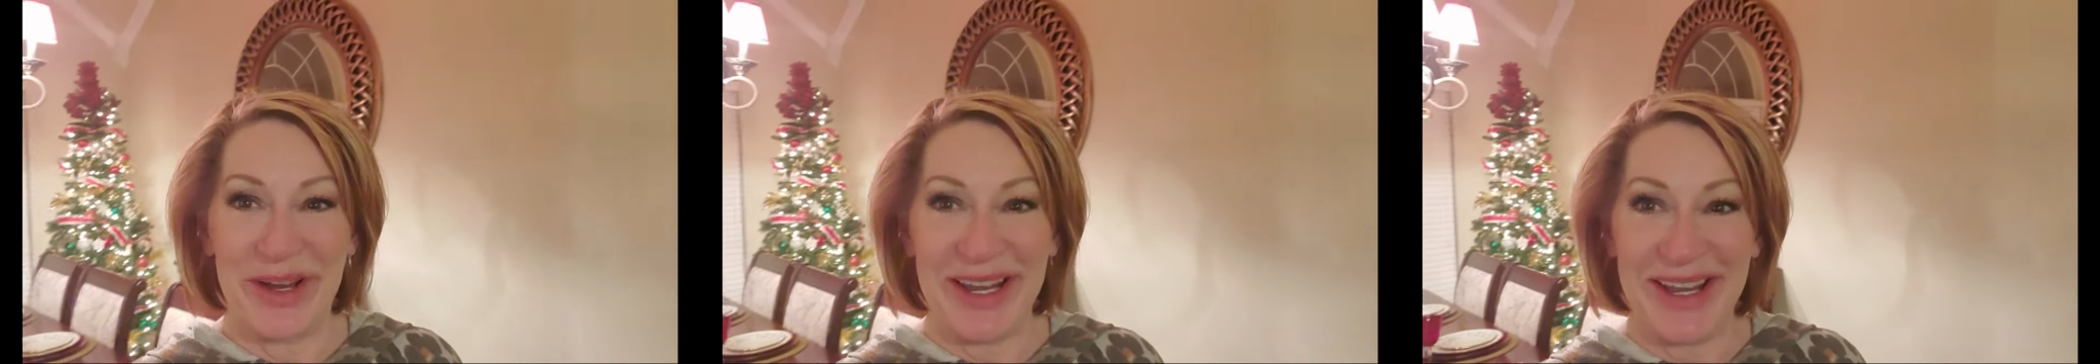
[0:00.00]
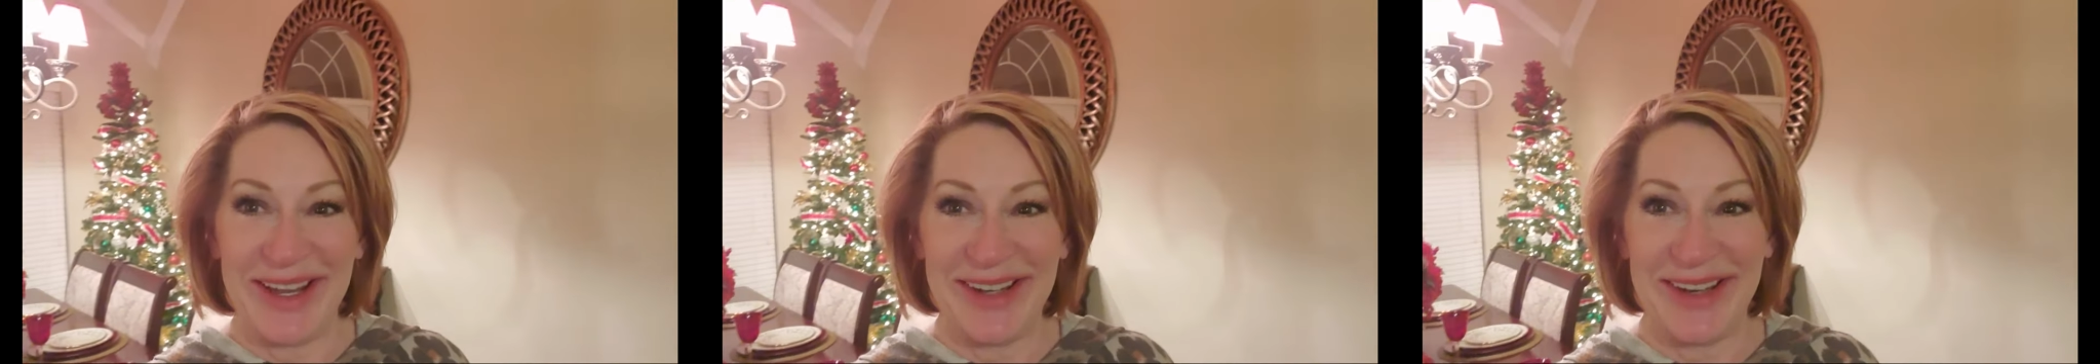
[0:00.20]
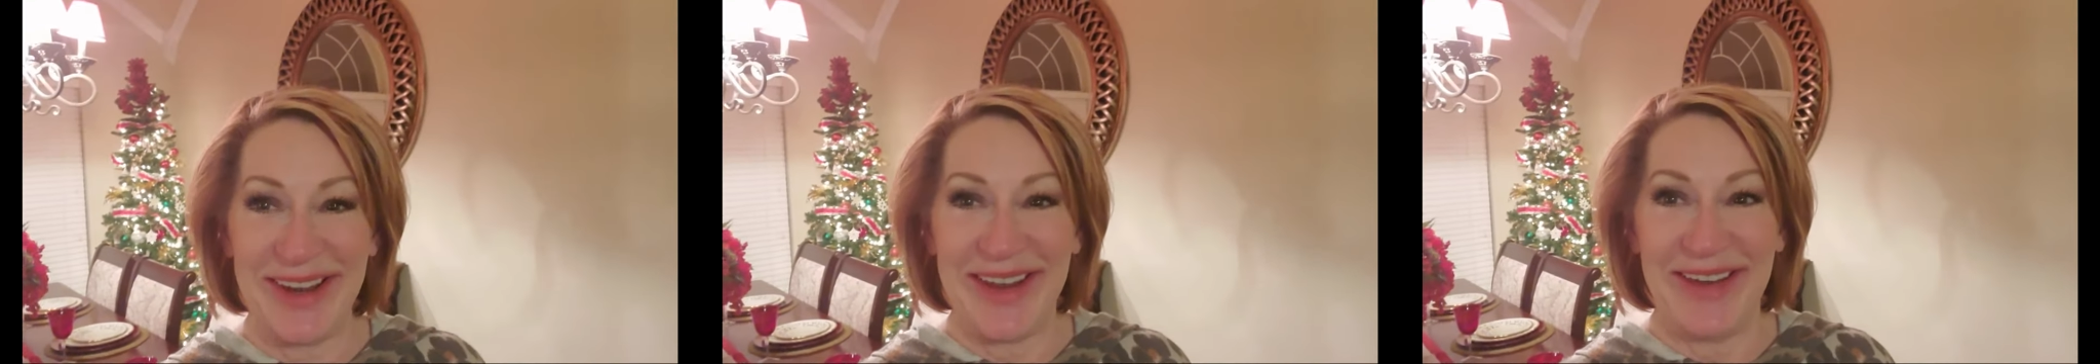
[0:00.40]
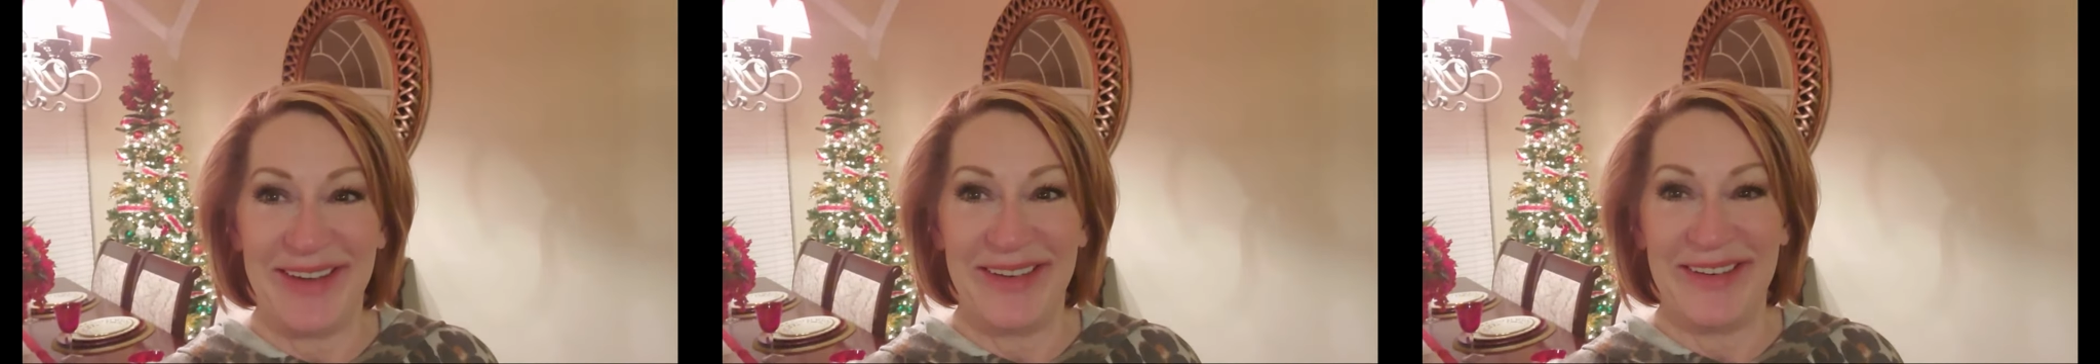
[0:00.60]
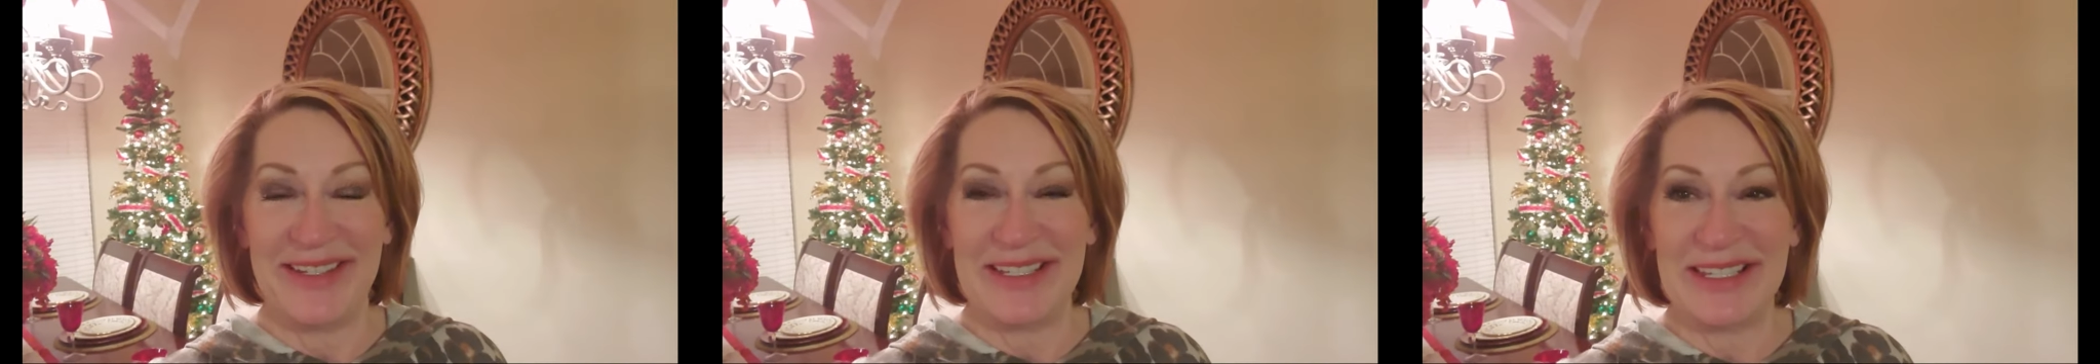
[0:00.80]
it
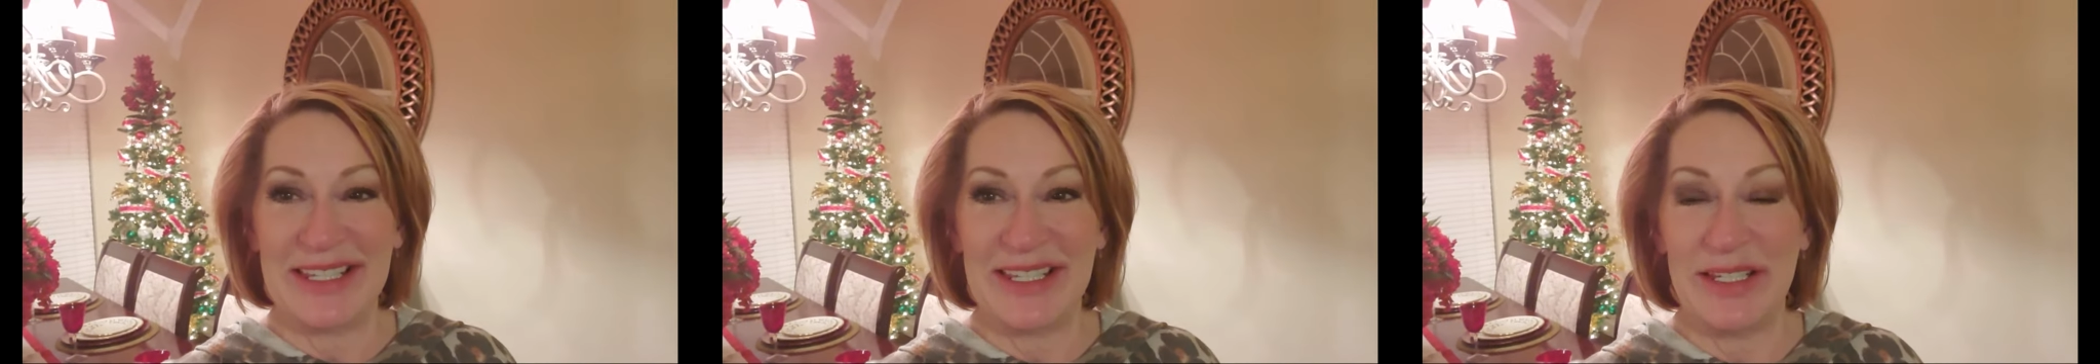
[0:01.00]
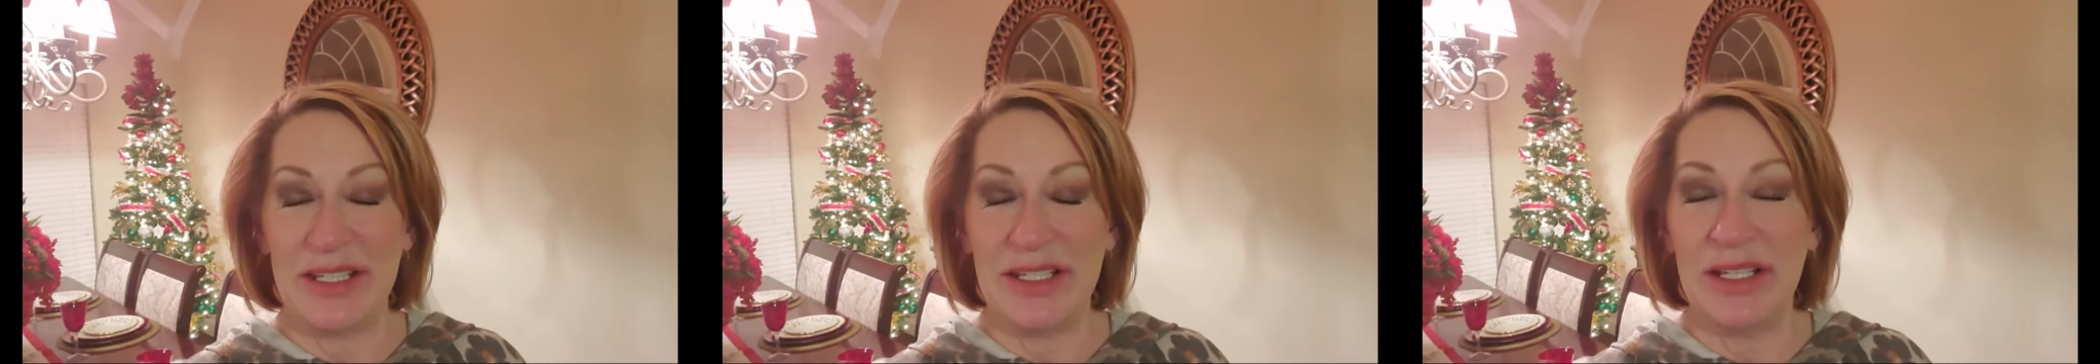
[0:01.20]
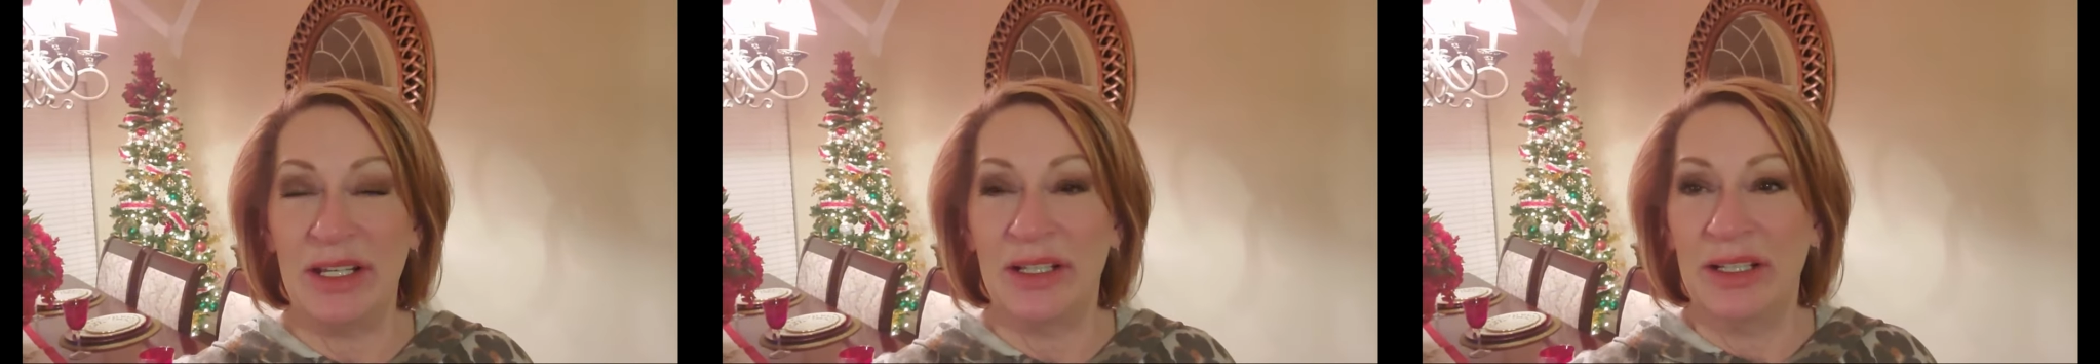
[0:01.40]
is the